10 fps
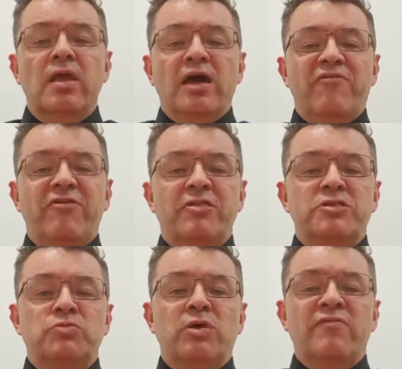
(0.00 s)
I feel this
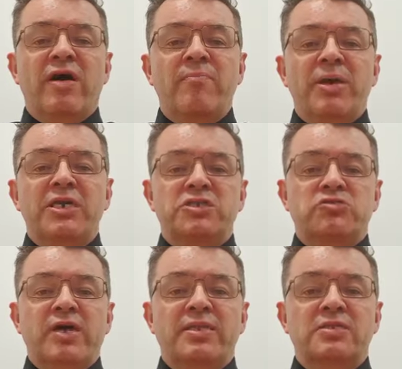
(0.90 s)
is one of our biggest
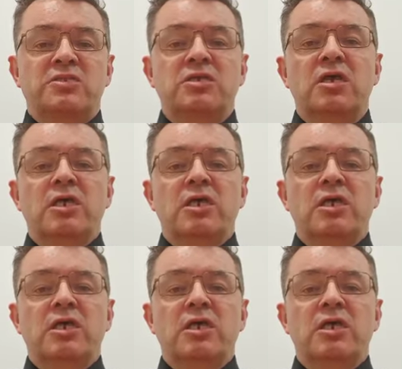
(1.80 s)
strengths,